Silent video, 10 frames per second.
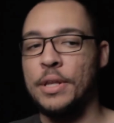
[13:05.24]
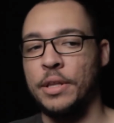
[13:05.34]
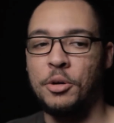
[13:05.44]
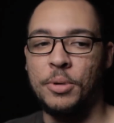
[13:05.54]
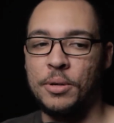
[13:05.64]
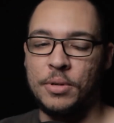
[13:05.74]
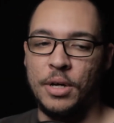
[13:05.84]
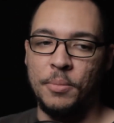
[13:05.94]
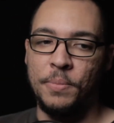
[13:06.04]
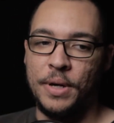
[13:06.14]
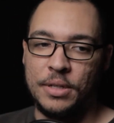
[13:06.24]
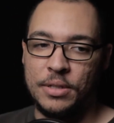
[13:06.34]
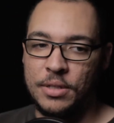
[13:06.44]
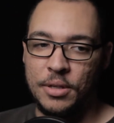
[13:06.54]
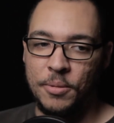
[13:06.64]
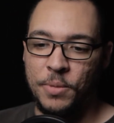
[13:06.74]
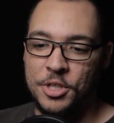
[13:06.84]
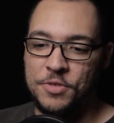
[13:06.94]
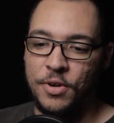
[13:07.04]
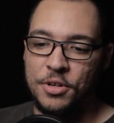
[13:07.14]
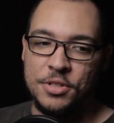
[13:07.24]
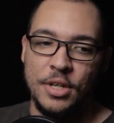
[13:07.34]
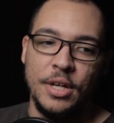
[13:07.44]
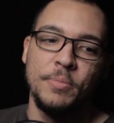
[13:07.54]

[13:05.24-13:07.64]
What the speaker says: a little bit, but as far as